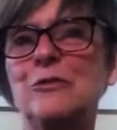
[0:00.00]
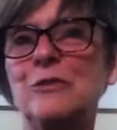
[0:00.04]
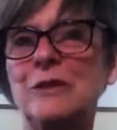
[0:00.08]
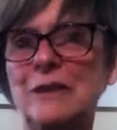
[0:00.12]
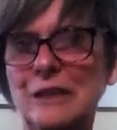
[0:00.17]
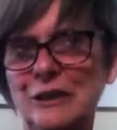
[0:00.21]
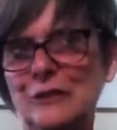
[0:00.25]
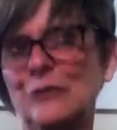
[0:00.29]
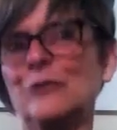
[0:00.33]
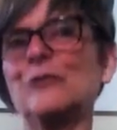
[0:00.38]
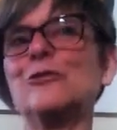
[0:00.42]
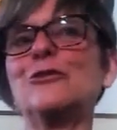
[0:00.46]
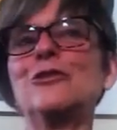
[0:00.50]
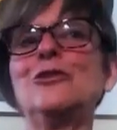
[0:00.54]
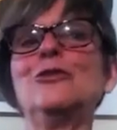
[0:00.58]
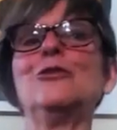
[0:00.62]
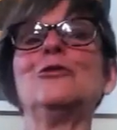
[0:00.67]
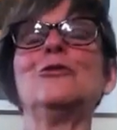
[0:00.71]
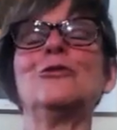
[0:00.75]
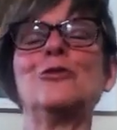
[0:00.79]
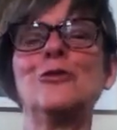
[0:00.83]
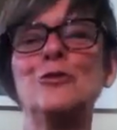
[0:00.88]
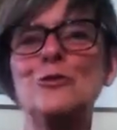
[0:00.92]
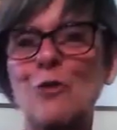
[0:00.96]
kill you,
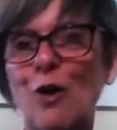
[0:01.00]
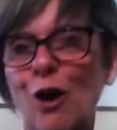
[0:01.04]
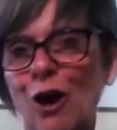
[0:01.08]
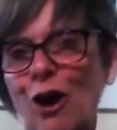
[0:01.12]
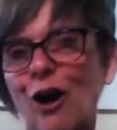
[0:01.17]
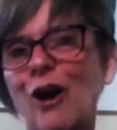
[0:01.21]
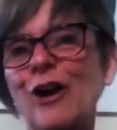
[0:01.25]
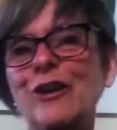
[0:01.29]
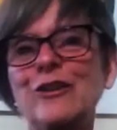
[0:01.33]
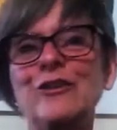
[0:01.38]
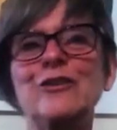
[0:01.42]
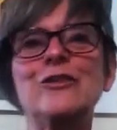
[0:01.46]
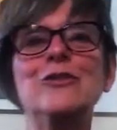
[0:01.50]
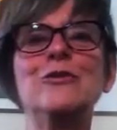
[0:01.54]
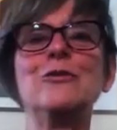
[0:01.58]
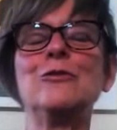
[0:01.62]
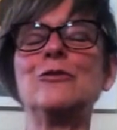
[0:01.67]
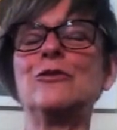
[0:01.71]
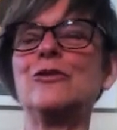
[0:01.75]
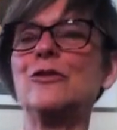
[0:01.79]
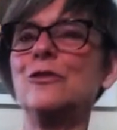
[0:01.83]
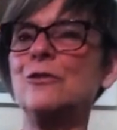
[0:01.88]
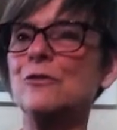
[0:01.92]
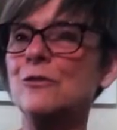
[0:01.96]
to haunt you,
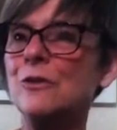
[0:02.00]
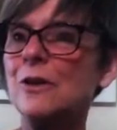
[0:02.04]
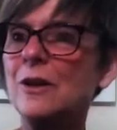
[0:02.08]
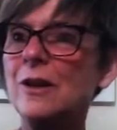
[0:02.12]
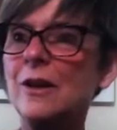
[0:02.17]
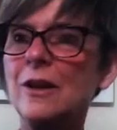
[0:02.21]
to